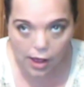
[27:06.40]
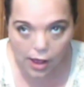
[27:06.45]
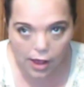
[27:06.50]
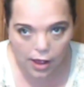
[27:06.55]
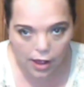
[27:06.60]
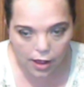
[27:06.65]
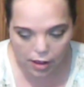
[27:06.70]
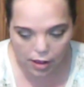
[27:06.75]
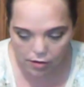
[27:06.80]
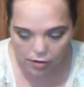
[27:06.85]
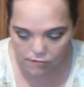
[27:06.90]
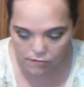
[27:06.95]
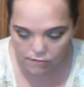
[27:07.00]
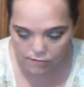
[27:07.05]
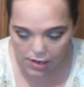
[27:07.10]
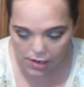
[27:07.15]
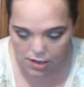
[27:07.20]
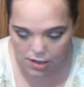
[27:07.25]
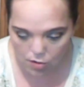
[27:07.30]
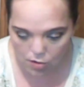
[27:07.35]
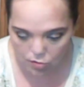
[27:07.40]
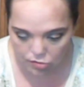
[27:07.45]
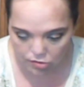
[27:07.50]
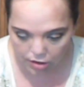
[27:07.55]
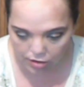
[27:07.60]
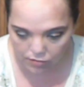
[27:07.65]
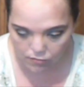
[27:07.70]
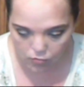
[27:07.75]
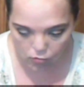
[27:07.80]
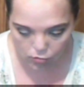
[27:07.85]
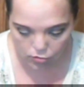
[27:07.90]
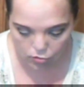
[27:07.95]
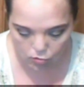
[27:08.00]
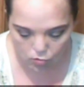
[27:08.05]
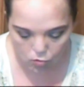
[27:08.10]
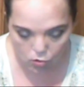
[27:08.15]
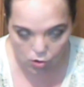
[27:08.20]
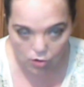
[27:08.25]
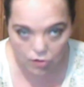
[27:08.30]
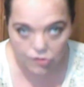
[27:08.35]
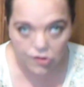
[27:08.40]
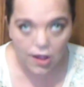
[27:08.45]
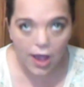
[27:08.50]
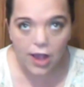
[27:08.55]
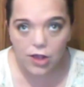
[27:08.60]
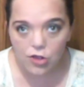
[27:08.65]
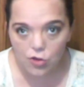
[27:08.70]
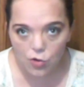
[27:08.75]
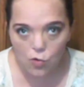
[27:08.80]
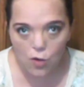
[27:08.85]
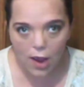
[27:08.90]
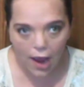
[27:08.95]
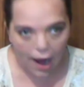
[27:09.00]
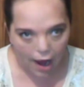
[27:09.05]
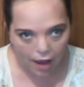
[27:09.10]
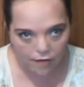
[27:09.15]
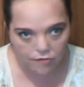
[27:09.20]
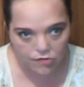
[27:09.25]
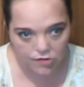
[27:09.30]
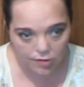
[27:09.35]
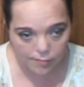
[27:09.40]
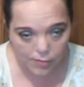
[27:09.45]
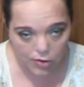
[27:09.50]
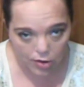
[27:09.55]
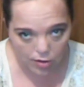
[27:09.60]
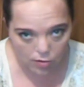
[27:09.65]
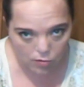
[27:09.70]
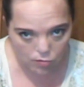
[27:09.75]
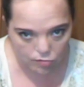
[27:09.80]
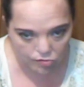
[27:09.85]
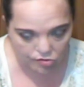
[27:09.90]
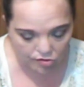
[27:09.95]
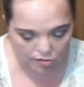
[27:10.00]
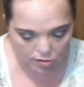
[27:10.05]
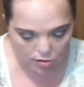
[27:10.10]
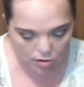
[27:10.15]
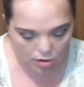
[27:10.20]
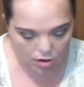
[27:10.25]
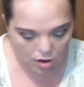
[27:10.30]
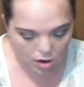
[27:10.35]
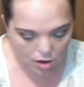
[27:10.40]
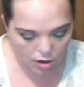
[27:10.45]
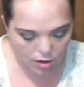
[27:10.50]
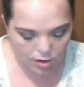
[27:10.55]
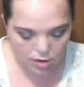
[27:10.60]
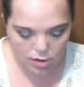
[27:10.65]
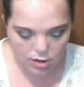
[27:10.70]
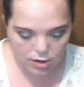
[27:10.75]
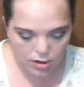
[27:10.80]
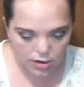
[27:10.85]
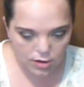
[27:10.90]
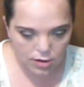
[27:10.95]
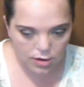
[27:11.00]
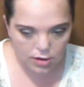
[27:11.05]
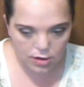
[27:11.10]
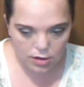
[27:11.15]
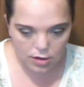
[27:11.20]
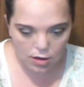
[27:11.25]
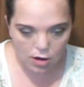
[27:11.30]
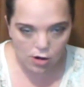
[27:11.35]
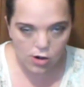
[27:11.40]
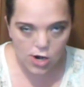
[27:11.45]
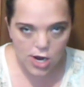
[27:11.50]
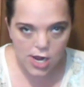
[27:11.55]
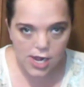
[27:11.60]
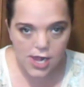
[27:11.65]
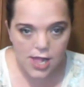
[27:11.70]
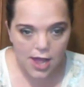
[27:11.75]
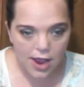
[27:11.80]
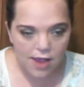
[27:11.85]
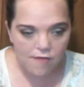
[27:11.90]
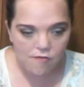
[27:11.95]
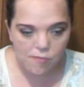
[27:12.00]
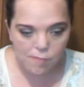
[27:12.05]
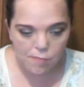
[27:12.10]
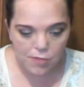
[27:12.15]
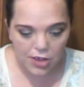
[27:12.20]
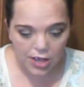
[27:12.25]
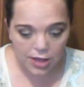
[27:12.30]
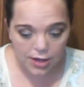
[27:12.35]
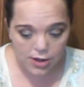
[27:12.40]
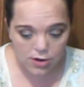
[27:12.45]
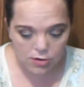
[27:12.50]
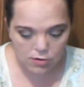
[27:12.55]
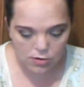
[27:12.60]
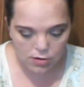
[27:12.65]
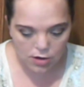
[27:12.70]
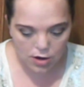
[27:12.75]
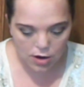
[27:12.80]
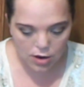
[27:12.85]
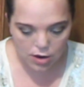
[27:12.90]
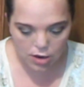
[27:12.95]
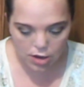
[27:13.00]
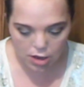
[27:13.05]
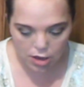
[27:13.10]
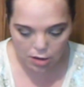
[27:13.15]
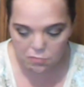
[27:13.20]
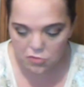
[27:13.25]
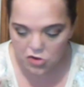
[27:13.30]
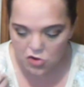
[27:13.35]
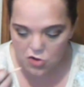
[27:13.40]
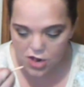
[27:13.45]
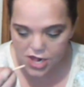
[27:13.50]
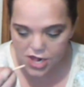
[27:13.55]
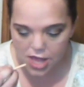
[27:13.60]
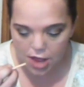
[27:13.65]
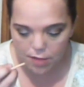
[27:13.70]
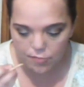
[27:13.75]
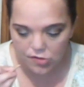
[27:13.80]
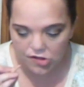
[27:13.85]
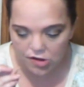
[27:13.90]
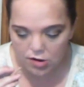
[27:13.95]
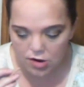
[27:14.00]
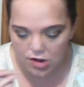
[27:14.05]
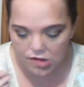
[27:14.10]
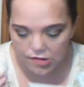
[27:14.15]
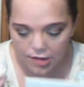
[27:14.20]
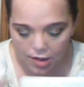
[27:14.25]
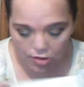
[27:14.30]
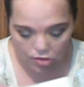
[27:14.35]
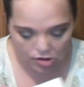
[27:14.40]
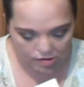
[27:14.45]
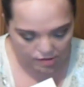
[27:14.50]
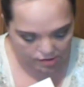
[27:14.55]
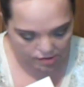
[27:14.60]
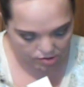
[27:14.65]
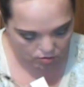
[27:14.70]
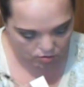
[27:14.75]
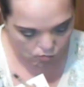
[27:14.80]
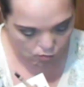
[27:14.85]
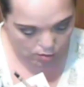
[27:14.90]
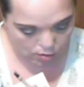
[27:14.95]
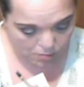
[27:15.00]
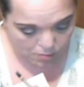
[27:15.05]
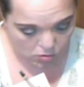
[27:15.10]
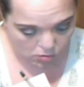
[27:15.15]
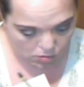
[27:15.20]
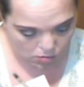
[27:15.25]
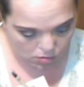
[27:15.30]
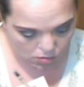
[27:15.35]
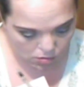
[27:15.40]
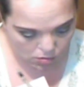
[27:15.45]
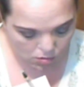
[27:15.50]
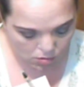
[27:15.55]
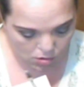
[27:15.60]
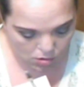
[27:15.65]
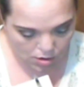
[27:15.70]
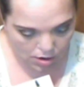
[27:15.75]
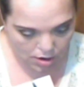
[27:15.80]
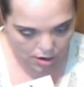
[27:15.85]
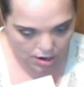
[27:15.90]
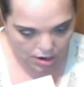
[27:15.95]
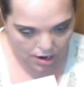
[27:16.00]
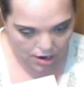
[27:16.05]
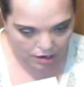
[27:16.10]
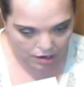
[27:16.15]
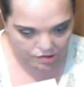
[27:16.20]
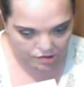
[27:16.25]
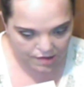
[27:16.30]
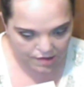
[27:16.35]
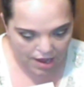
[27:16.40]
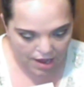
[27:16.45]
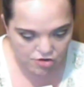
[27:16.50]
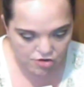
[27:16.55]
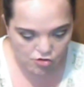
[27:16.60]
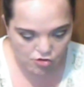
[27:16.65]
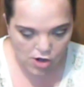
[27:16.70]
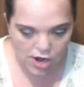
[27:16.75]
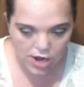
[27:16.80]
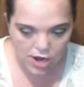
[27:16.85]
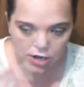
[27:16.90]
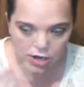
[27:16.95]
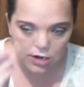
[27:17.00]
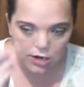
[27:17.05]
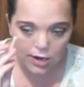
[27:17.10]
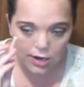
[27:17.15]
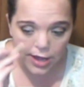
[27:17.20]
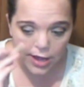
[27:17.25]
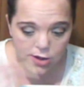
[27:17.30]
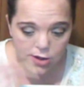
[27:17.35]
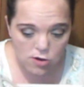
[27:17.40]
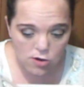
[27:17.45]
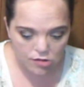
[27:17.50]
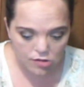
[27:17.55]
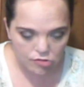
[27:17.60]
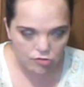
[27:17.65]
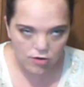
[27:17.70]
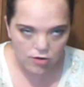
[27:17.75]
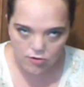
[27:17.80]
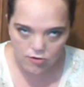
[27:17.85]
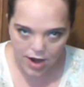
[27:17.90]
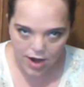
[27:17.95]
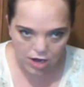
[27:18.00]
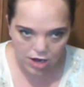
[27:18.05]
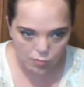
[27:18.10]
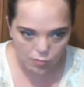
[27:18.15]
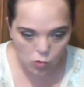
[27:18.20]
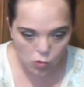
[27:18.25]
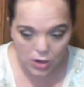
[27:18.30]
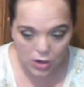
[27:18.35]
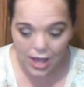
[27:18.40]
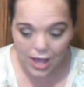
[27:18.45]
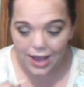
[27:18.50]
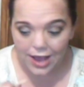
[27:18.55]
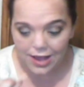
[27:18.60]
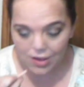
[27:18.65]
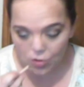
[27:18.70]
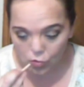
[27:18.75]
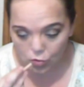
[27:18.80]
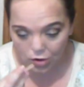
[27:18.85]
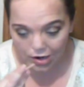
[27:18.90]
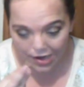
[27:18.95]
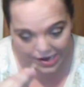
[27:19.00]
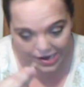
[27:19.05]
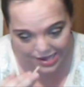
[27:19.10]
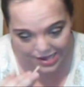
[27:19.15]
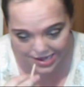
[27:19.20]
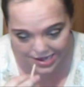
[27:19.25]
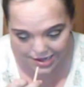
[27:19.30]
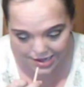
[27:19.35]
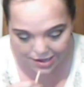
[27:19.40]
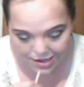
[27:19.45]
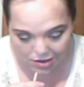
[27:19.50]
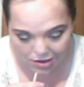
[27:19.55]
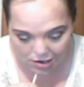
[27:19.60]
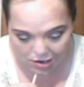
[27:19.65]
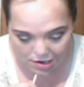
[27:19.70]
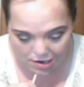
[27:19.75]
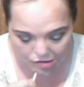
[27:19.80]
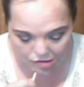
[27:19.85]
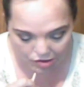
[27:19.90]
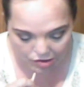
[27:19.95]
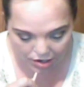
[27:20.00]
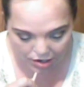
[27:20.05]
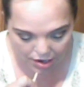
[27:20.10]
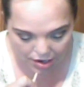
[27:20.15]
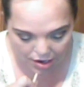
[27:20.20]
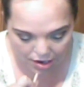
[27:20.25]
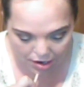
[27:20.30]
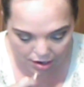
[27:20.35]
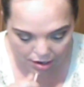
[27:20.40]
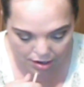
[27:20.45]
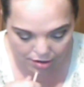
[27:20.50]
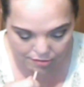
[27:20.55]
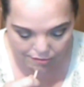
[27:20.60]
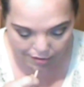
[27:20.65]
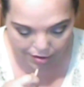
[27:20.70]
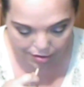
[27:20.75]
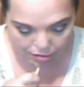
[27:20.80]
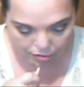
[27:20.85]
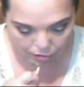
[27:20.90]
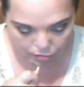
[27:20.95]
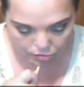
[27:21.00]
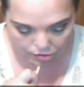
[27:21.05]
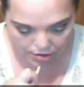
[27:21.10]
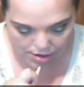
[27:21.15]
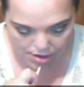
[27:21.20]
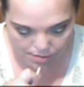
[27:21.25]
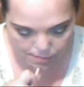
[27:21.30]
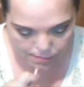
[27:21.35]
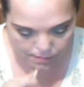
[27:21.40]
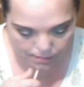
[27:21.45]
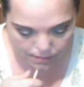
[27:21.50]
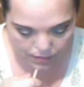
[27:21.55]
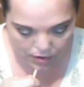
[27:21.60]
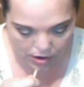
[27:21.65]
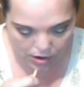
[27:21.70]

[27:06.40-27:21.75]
uh, videos, like full tutorials, I do have some of those already. I have a beginner beauty type series. Now this is the Rimmel Exaggerate Liner. It's a retractable one. I don't like it, honestly. I'm trying to use it up.